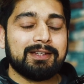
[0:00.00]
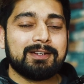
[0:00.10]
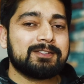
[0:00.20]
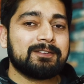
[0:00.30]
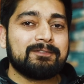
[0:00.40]
There
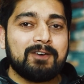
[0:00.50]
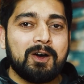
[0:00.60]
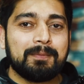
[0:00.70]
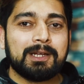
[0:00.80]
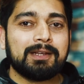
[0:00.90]
is a
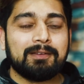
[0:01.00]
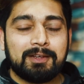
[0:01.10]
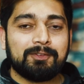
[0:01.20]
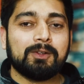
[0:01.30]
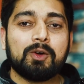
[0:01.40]
form.
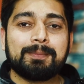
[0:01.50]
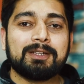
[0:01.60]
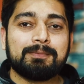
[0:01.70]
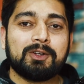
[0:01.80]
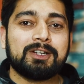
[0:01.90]
If you'll open
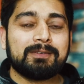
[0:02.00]
up your